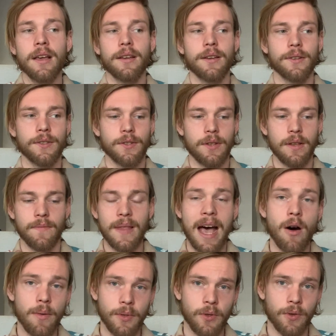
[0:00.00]
because
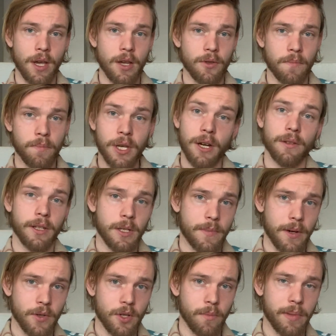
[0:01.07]
now I'm talking on a purely
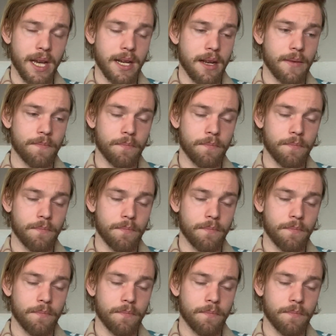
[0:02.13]
spiritual plane, a